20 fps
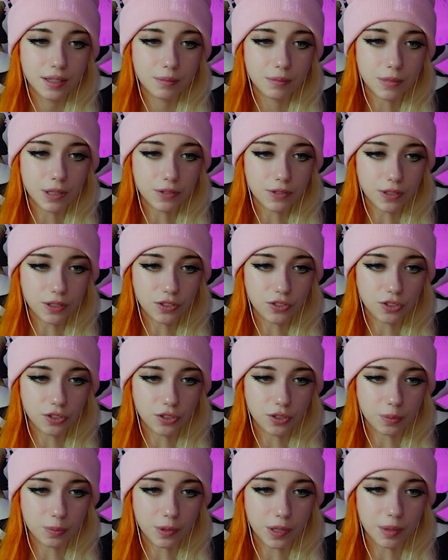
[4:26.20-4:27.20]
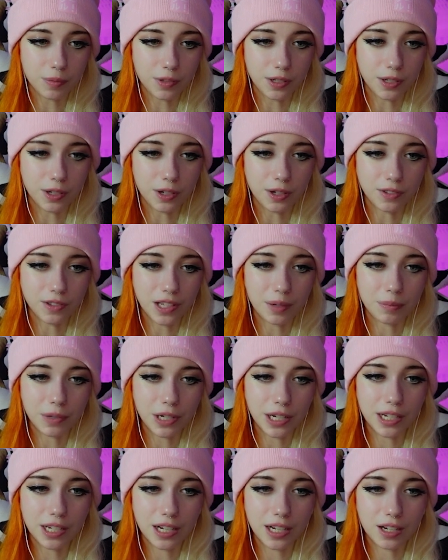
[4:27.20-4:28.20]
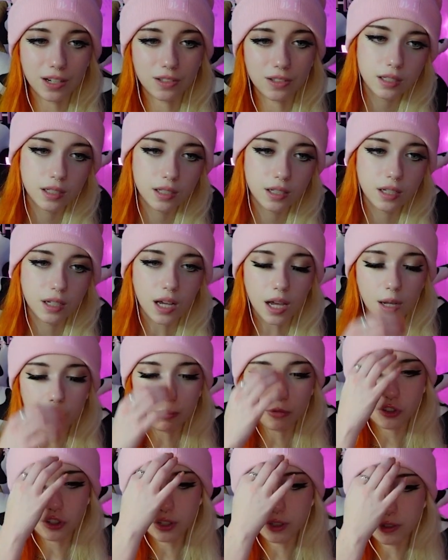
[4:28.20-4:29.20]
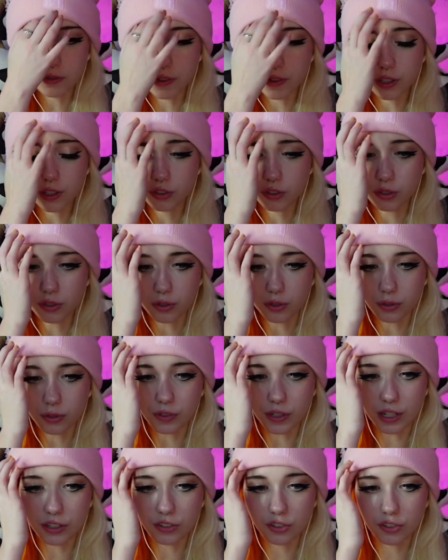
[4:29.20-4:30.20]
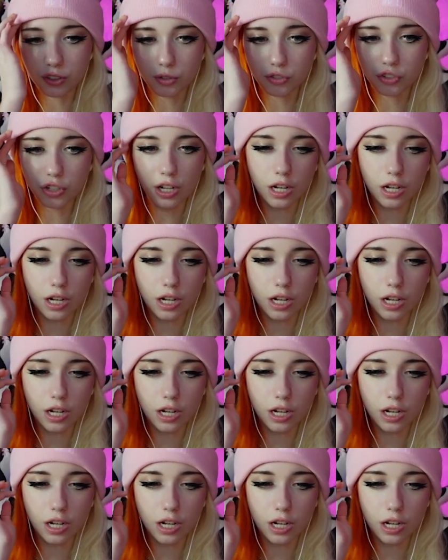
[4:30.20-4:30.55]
villagers are probably all dead by now. I'm sure your villagers are fine. Just go check up